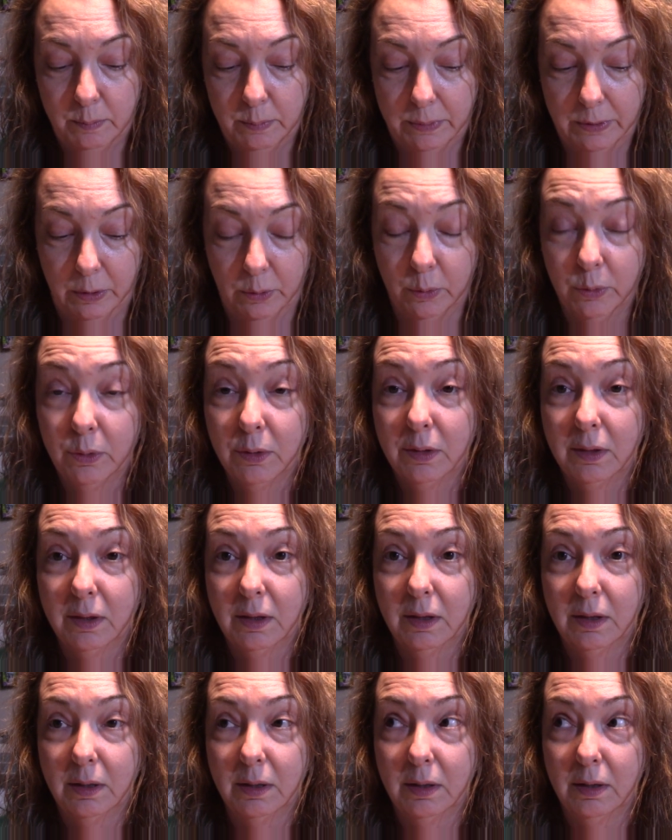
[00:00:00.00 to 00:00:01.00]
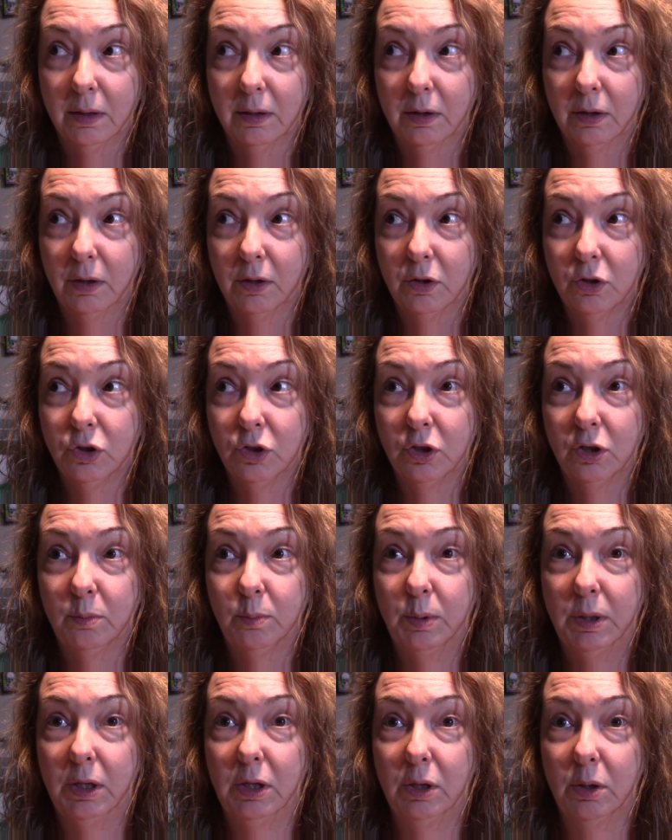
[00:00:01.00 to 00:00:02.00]
Both should
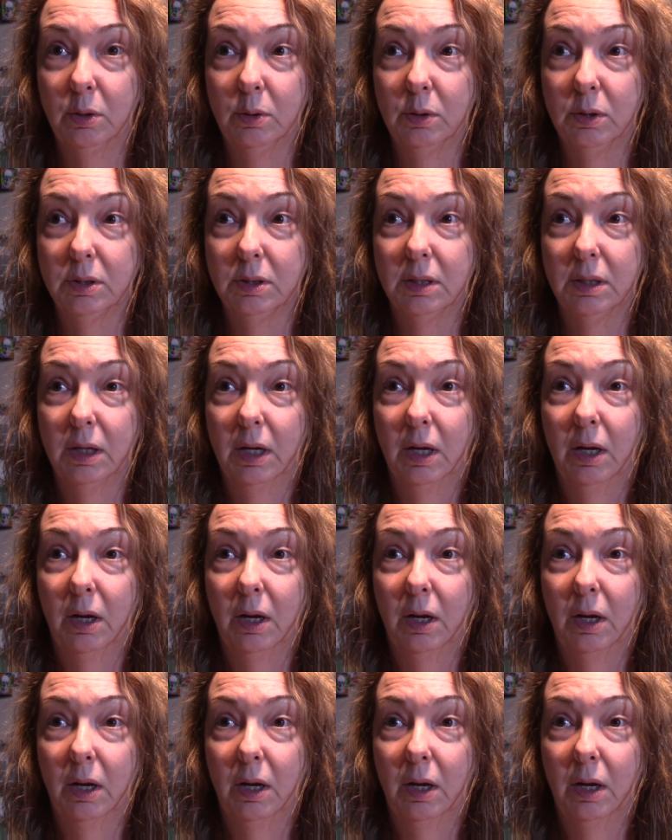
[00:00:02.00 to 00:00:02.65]
be used